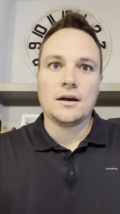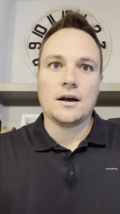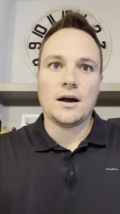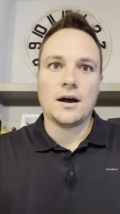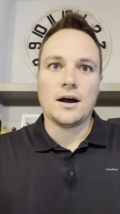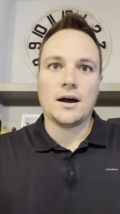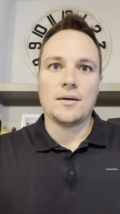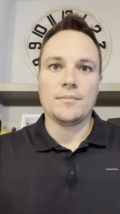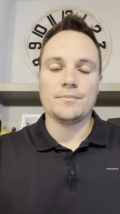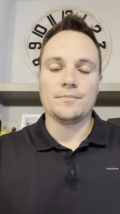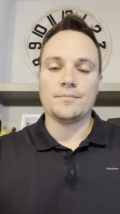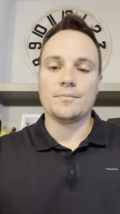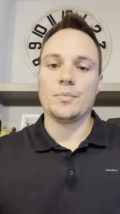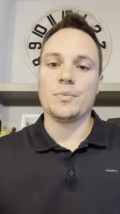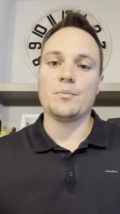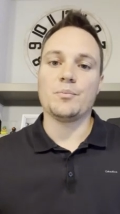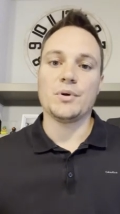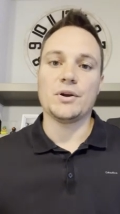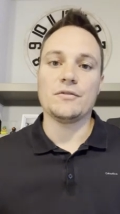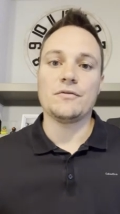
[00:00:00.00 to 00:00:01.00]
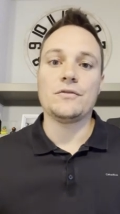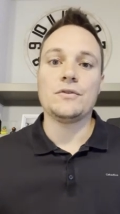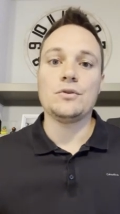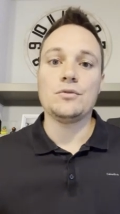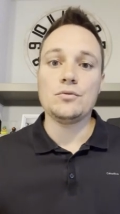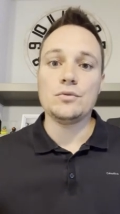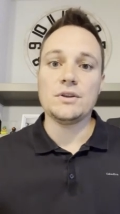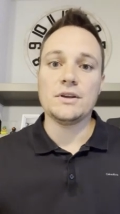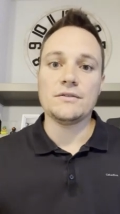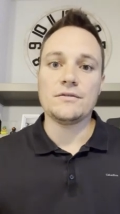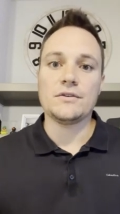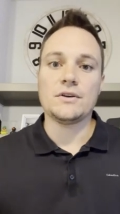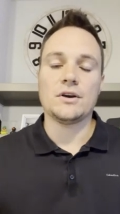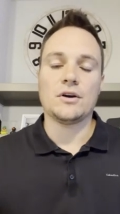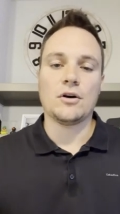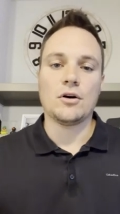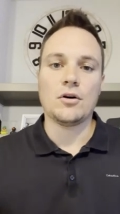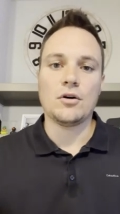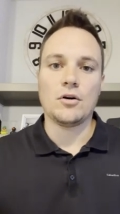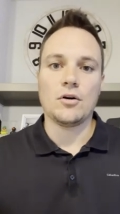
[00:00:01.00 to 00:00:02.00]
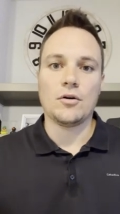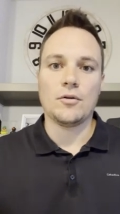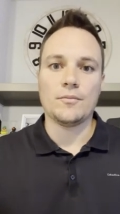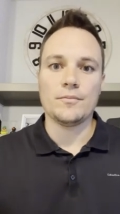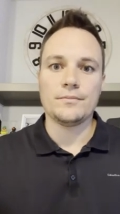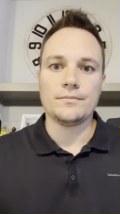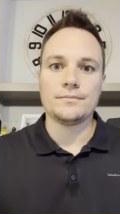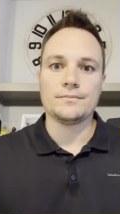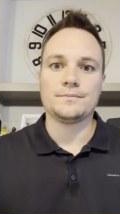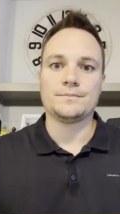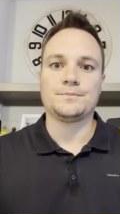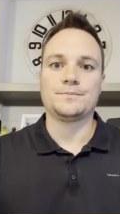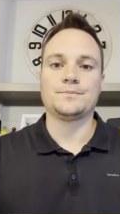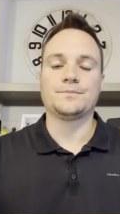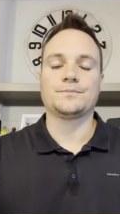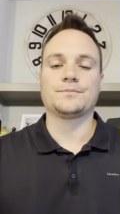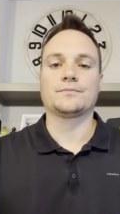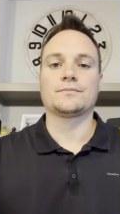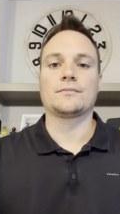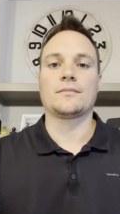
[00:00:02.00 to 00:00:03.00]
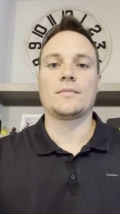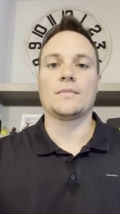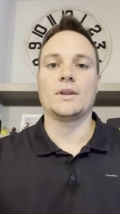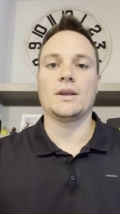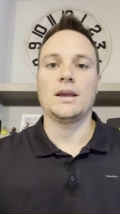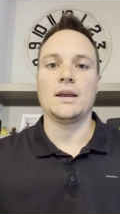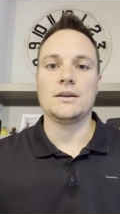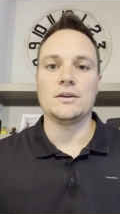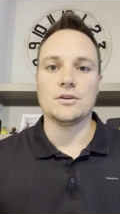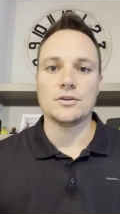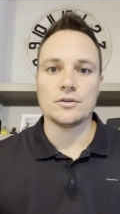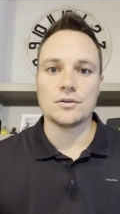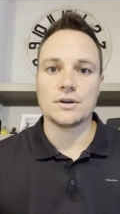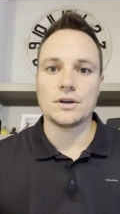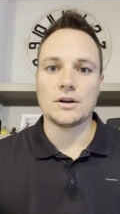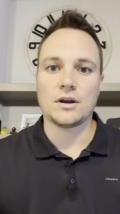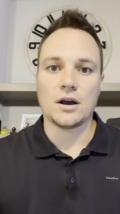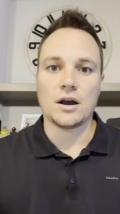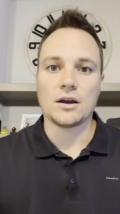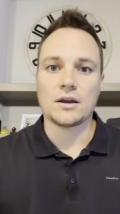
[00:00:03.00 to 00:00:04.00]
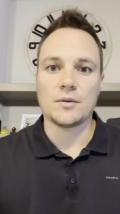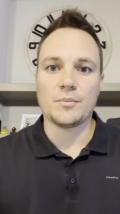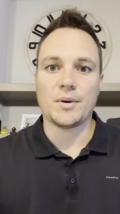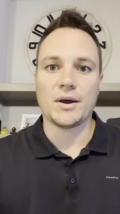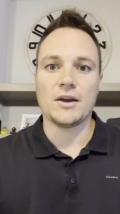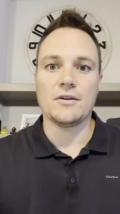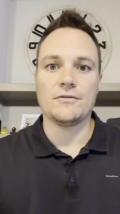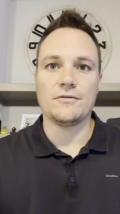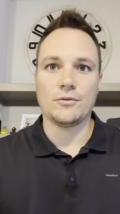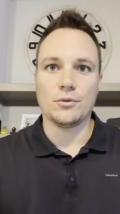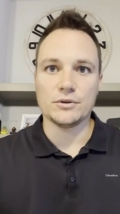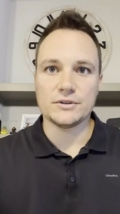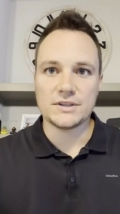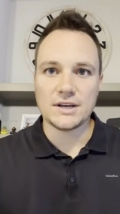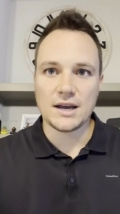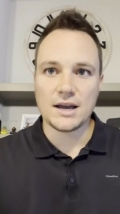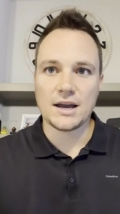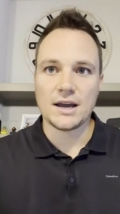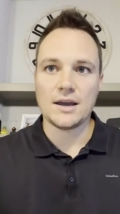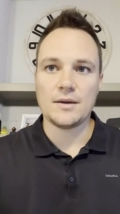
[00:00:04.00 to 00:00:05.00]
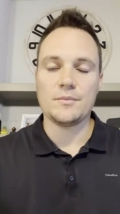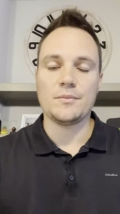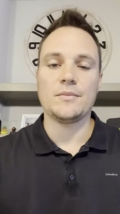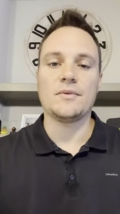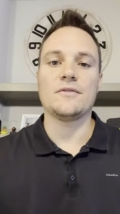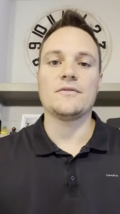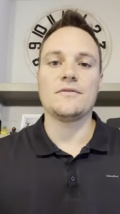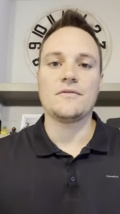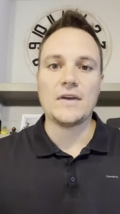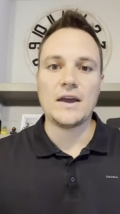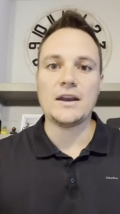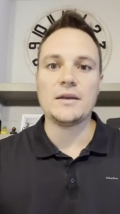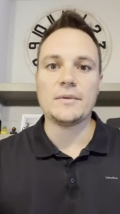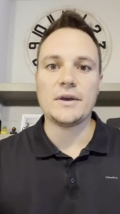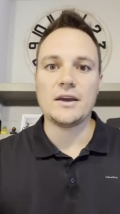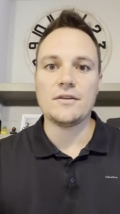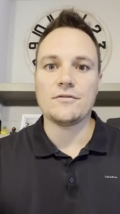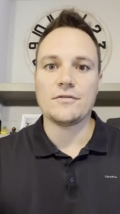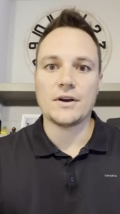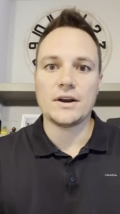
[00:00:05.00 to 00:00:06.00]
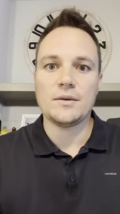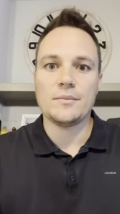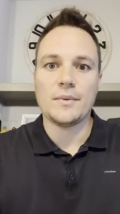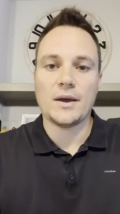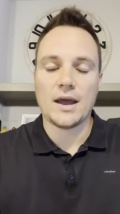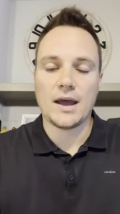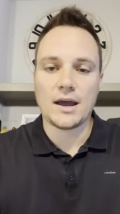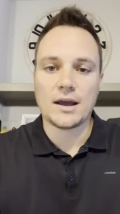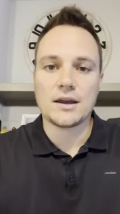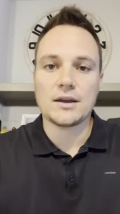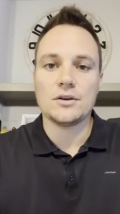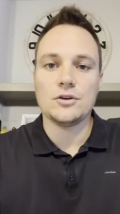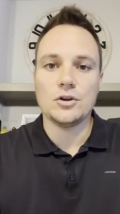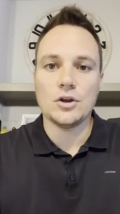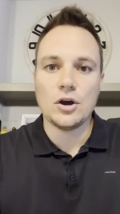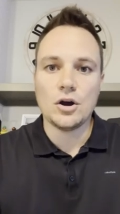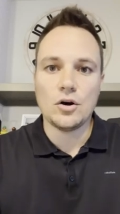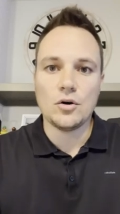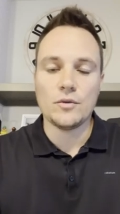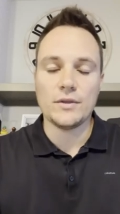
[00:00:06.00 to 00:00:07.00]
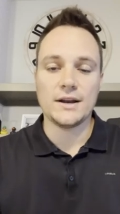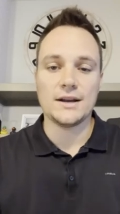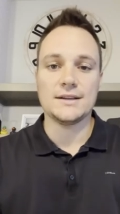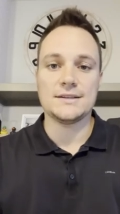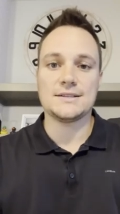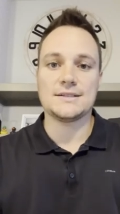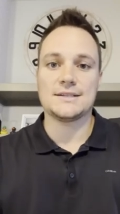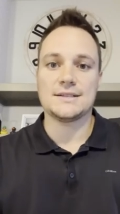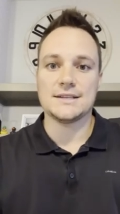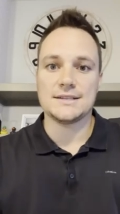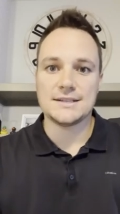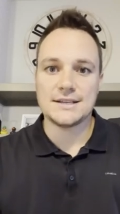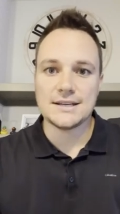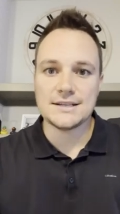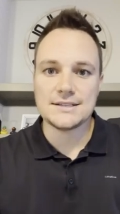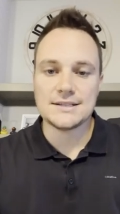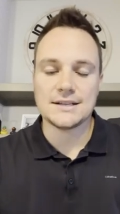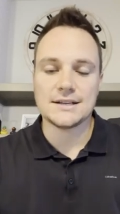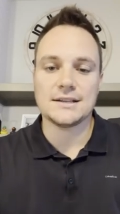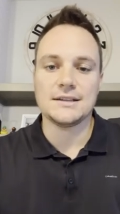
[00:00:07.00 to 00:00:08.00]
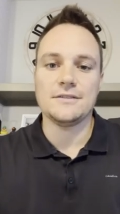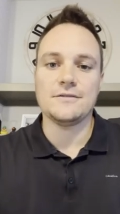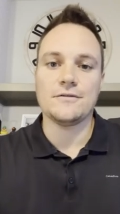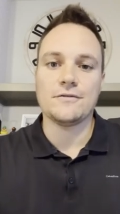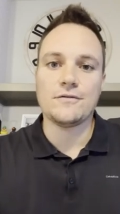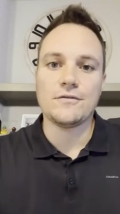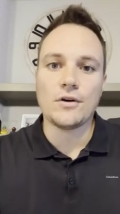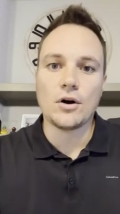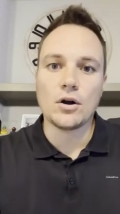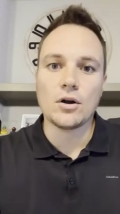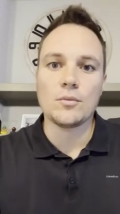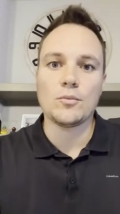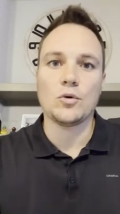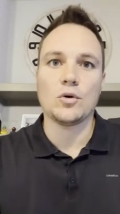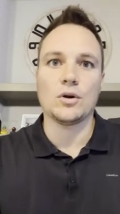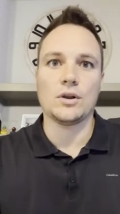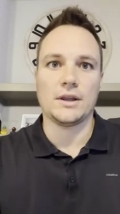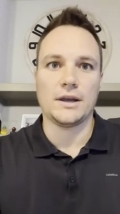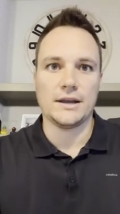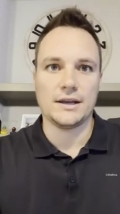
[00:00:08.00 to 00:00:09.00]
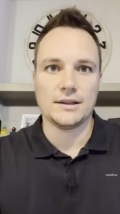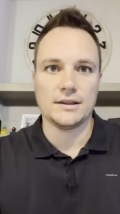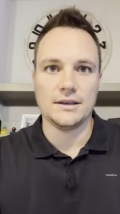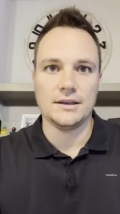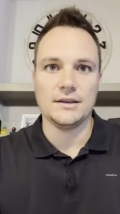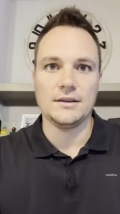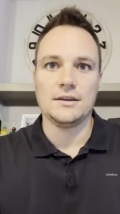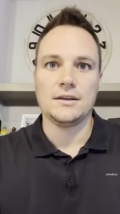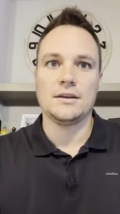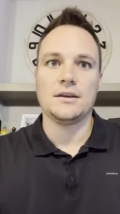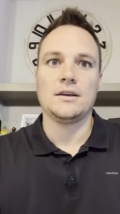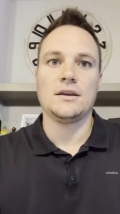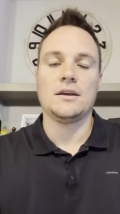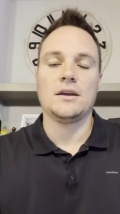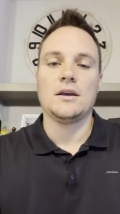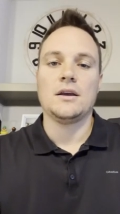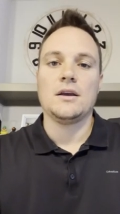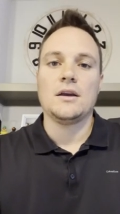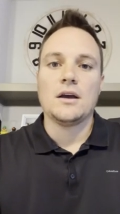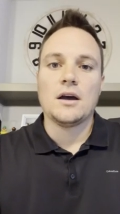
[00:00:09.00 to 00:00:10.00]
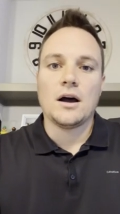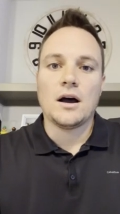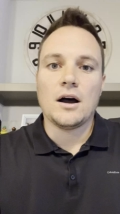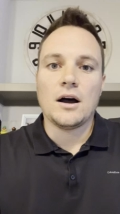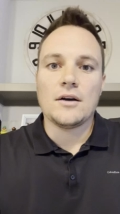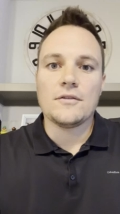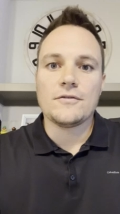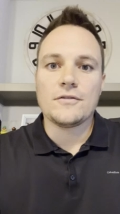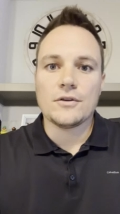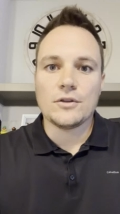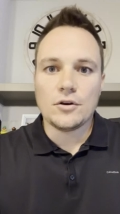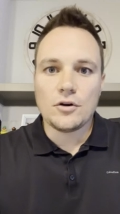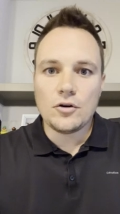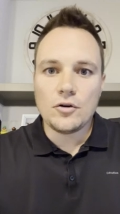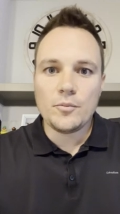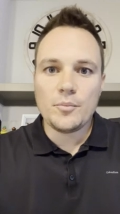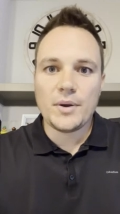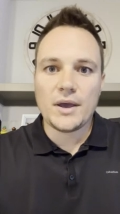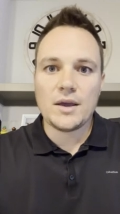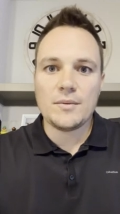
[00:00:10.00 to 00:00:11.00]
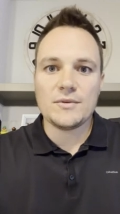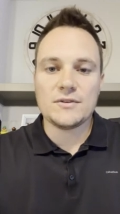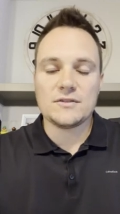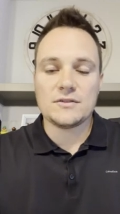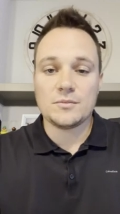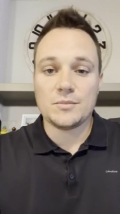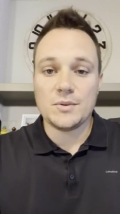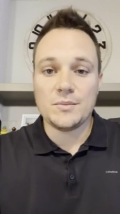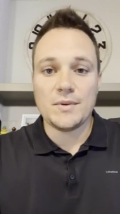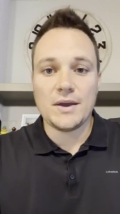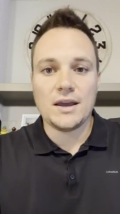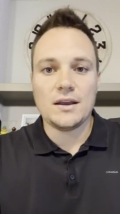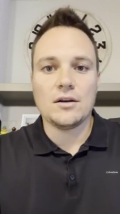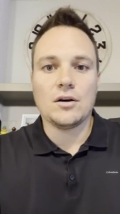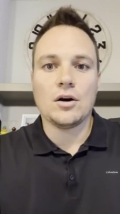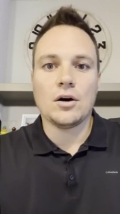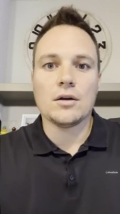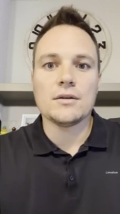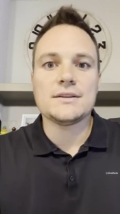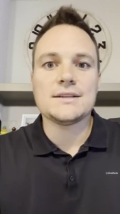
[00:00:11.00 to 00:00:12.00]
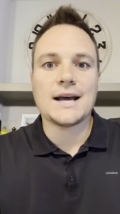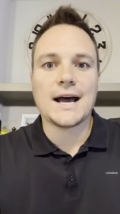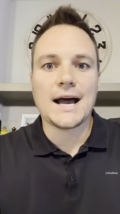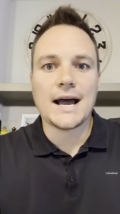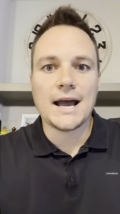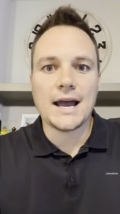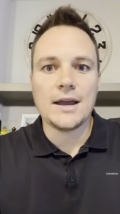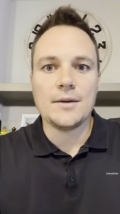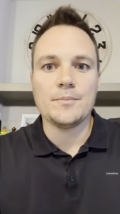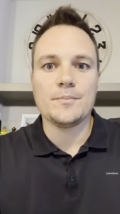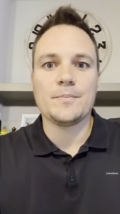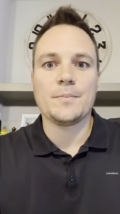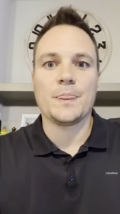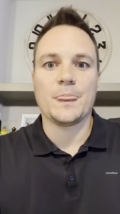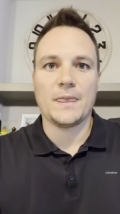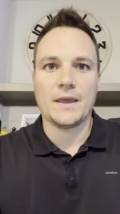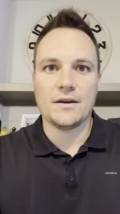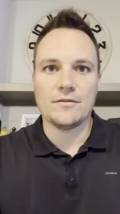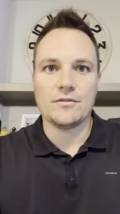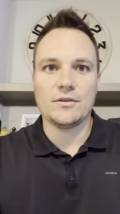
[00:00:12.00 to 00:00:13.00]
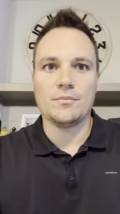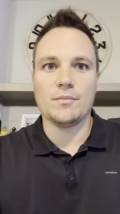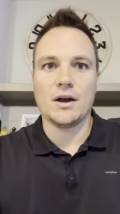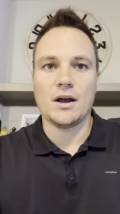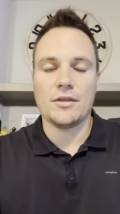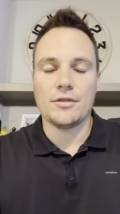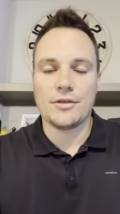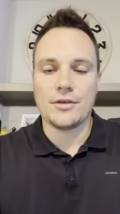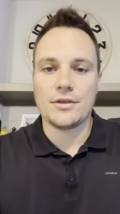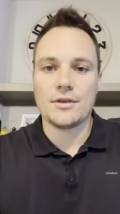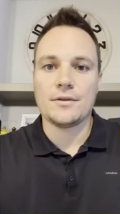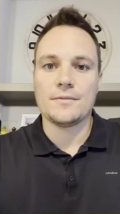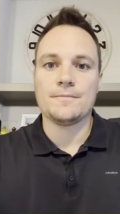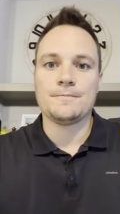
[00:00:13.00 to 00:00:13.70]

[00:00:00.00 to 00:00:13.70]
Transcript: Um, but if you live in a home and you're going to occupy it full time, Fannie Mae and Freddie Mac know that it's statistically far more likely uh, for the home payments to be made on time every month.